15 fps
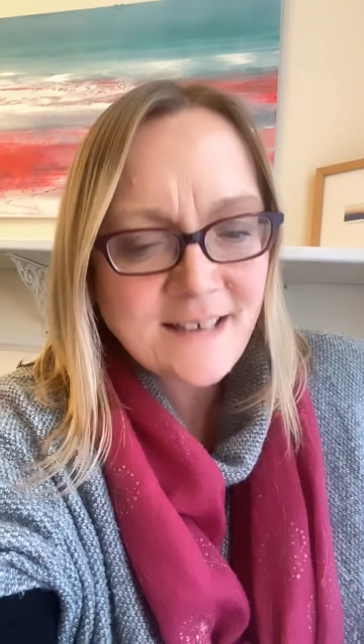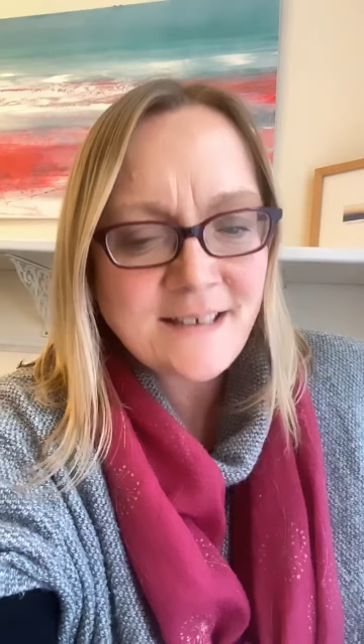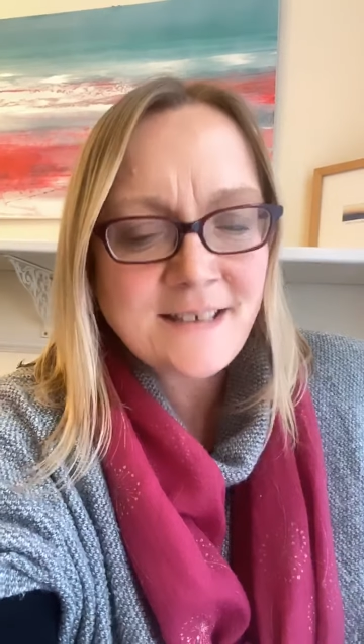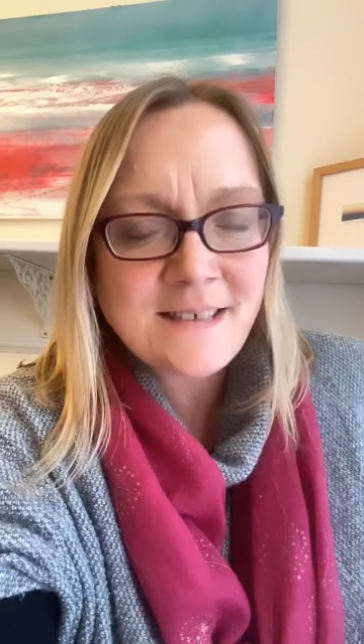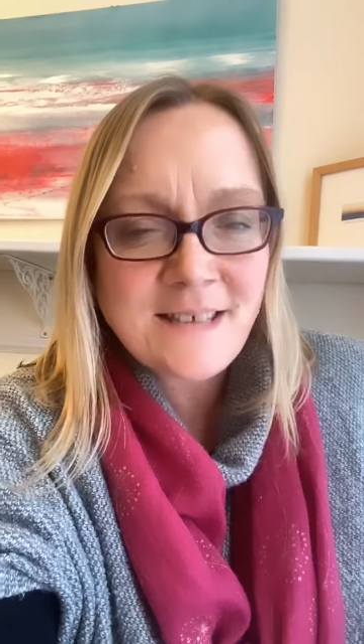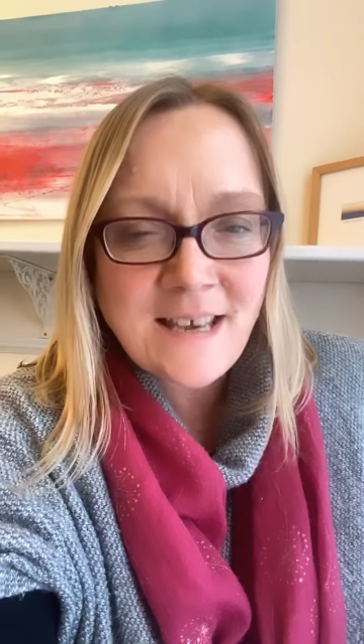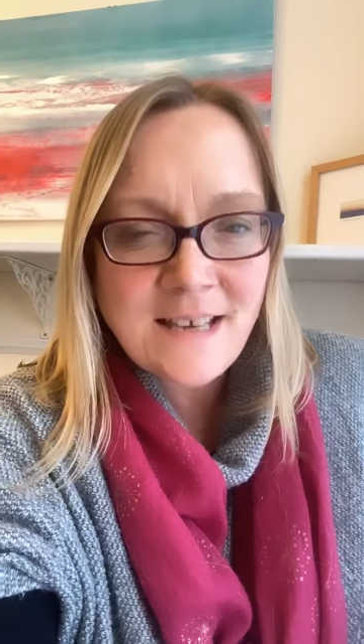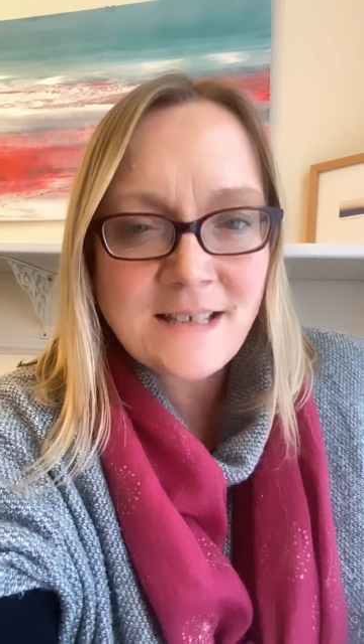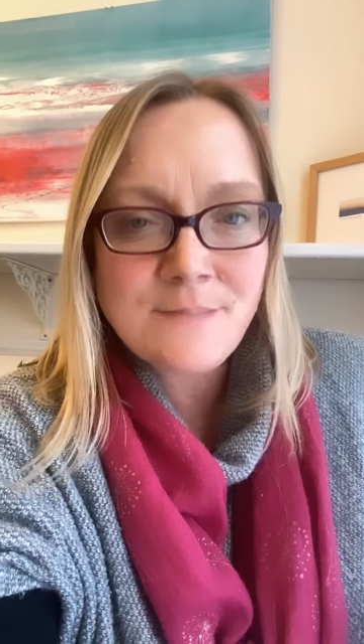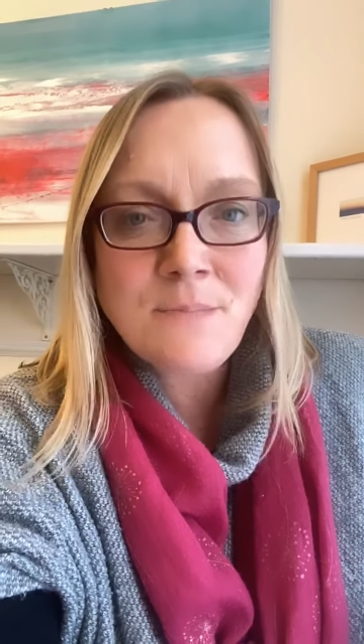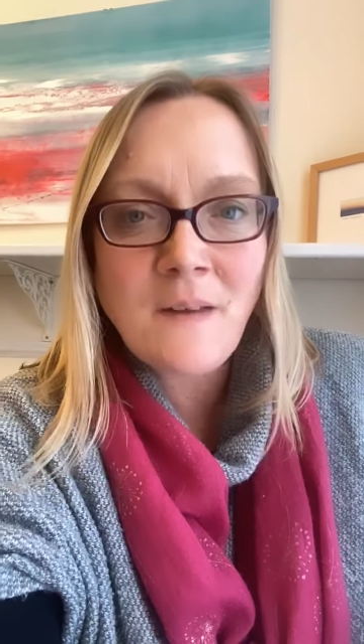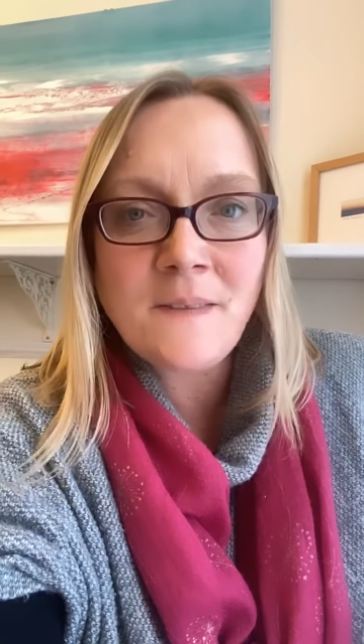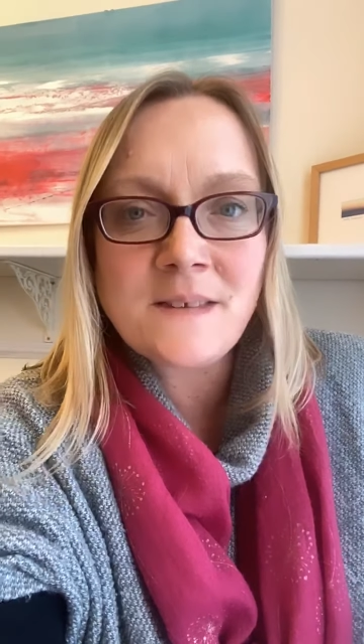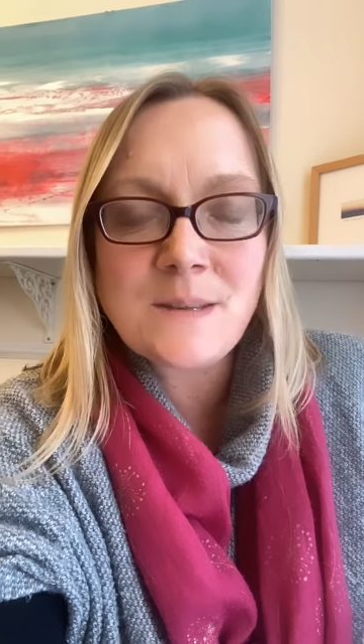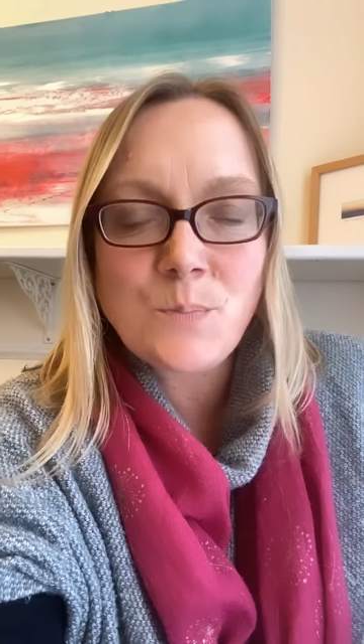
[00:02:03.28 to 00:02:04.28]
6
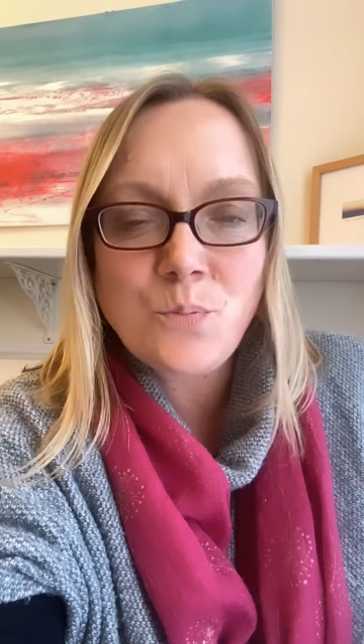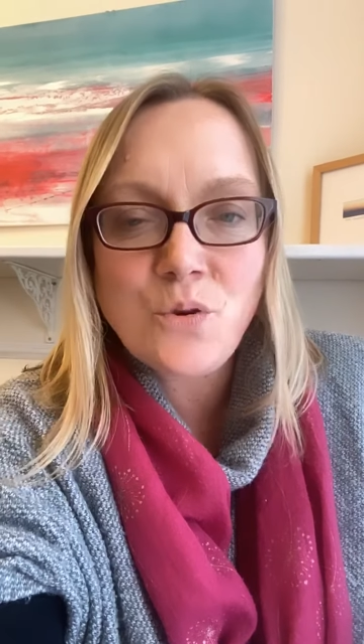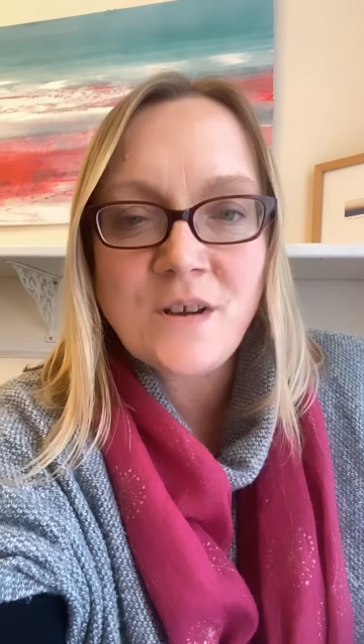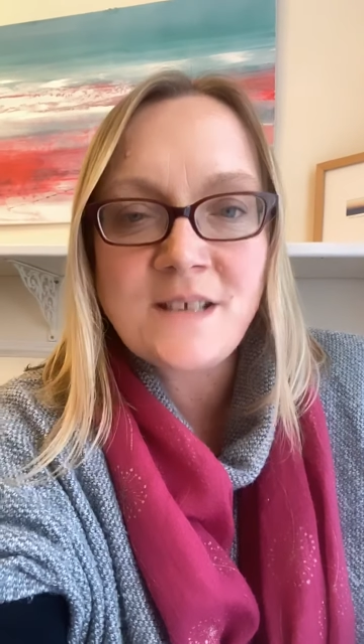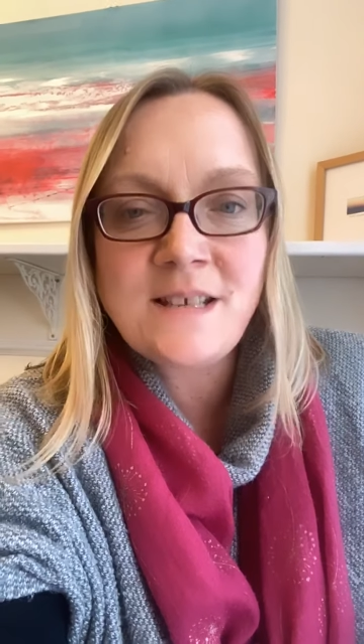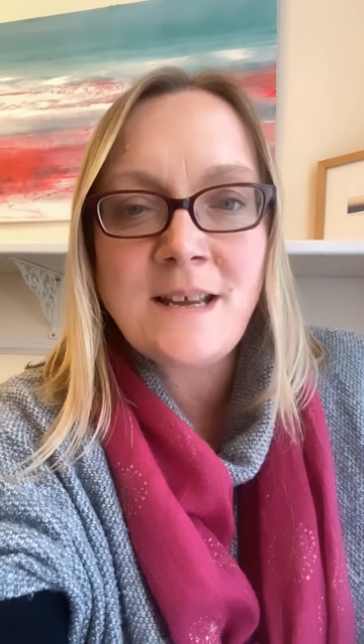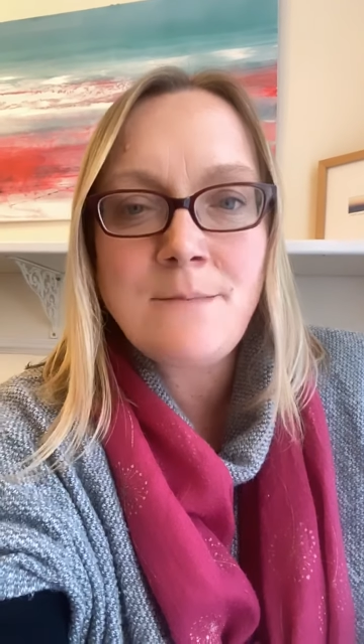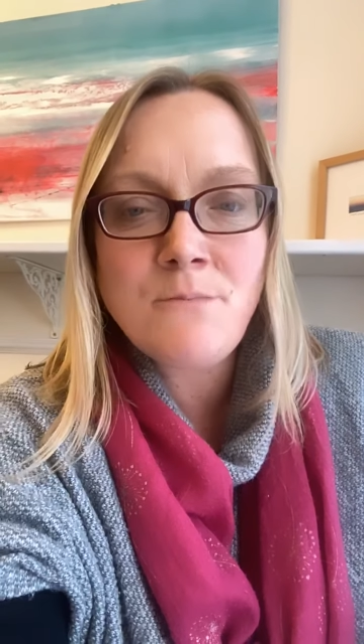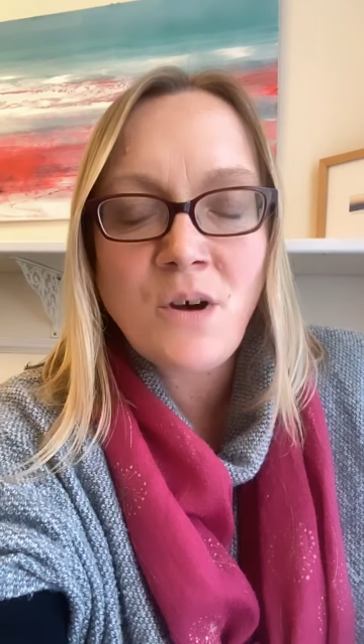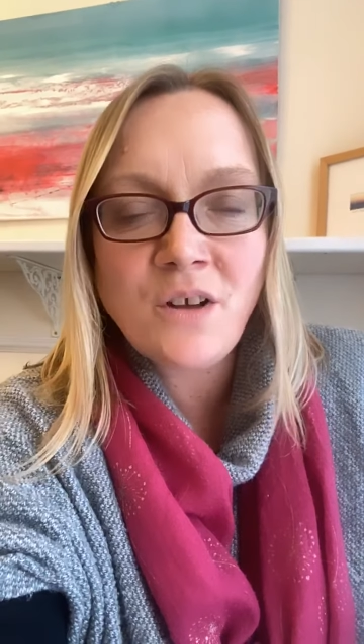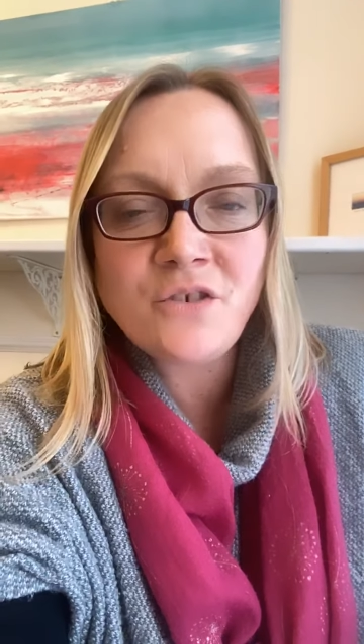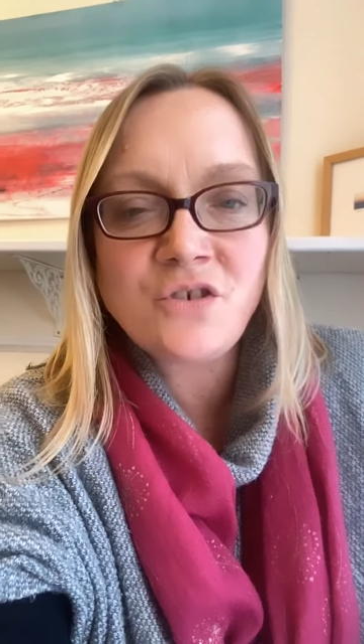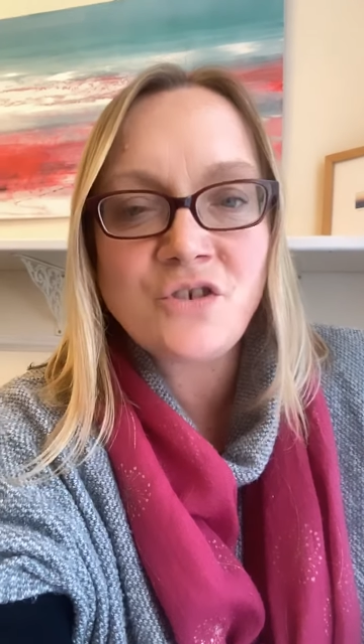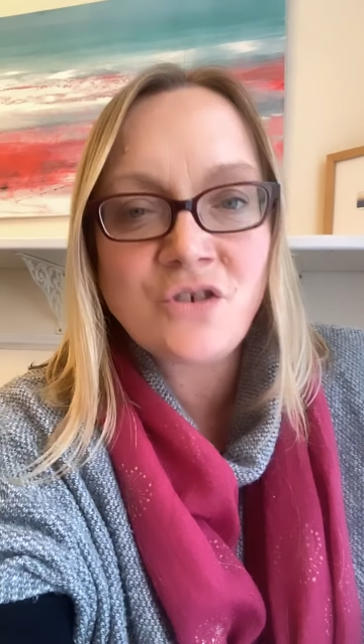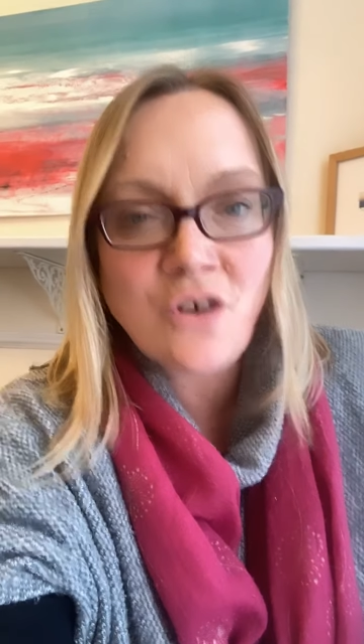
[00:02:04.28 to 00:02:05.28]
months, pretty
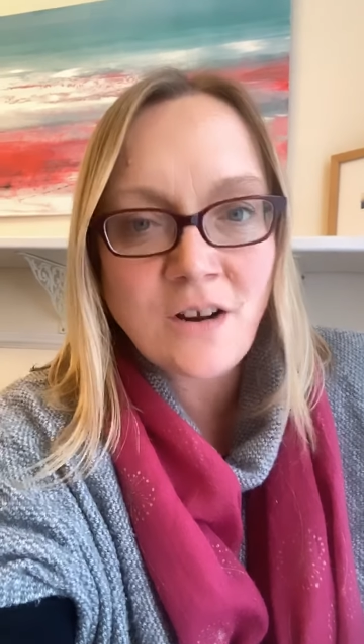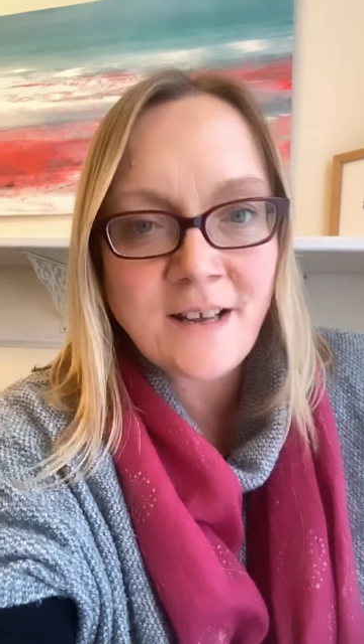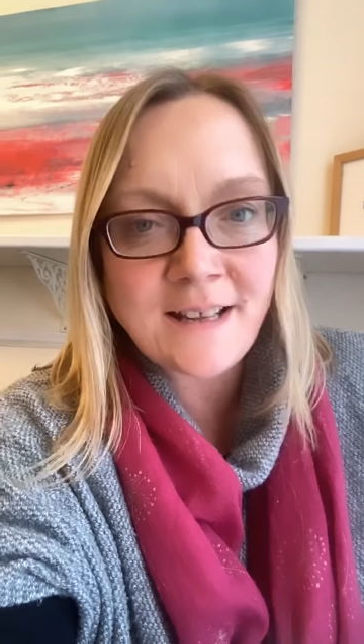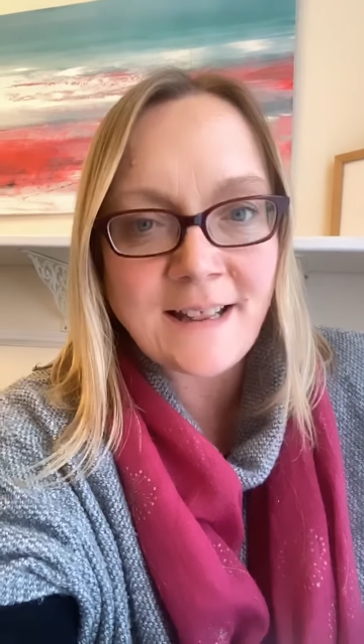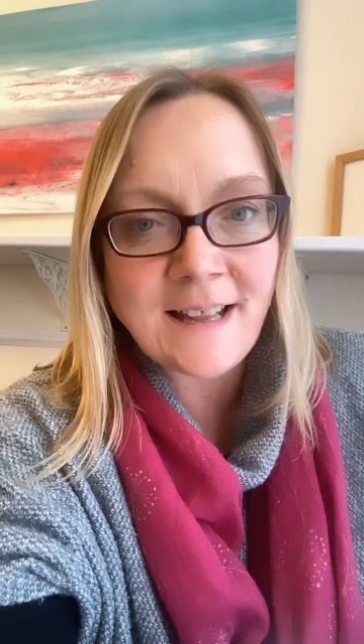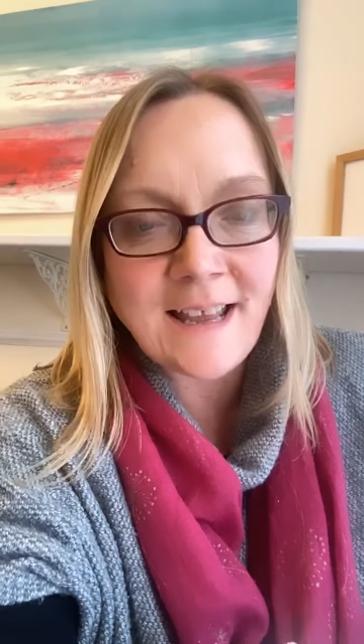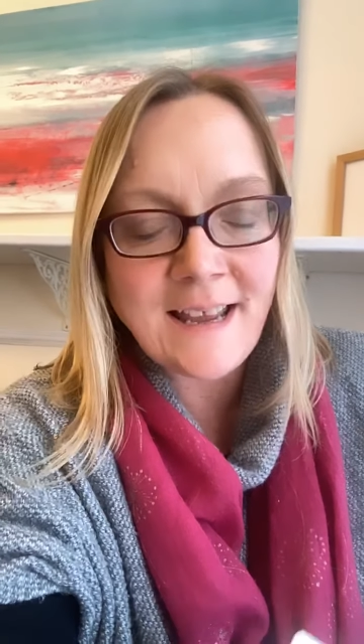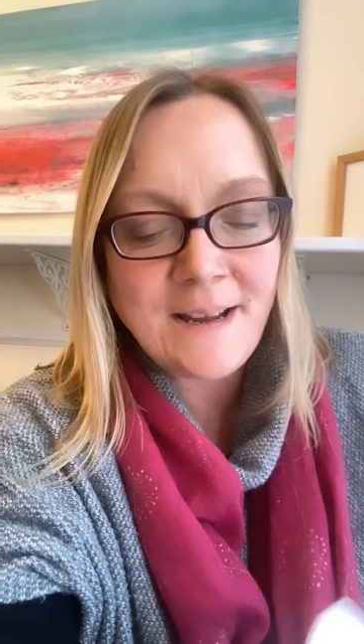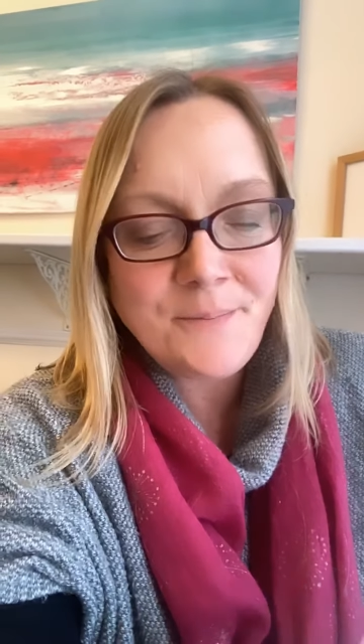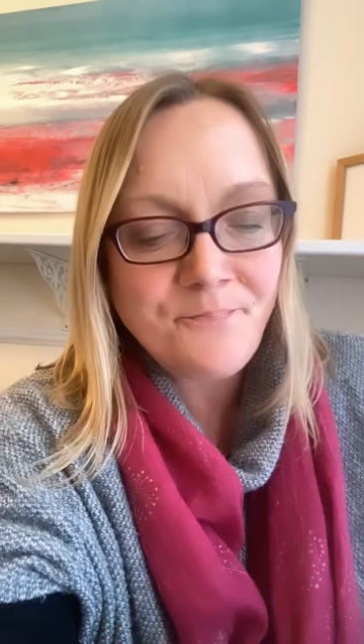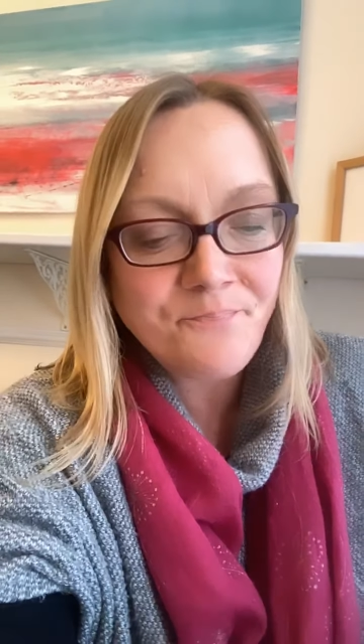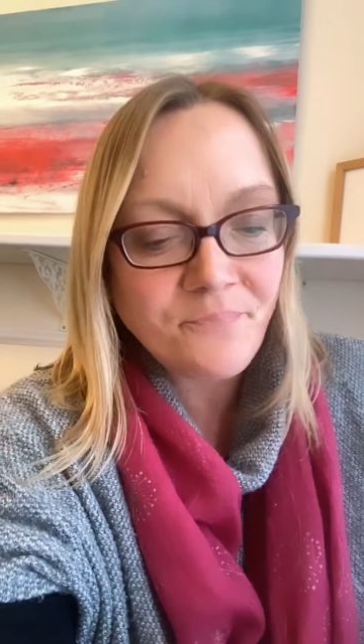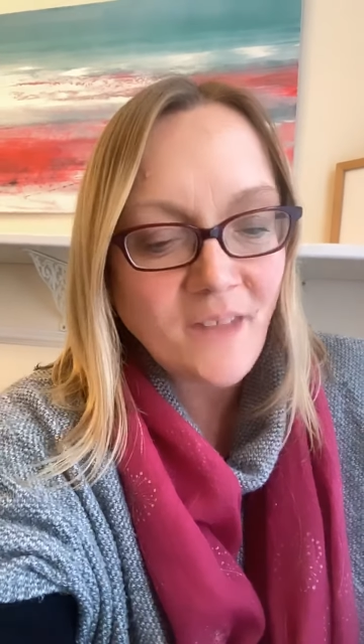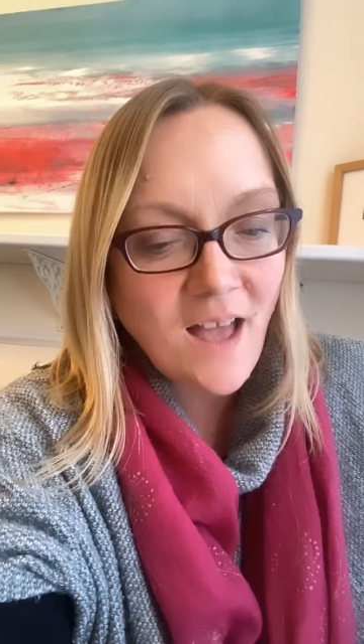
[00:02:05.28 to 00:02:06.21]
much solidly,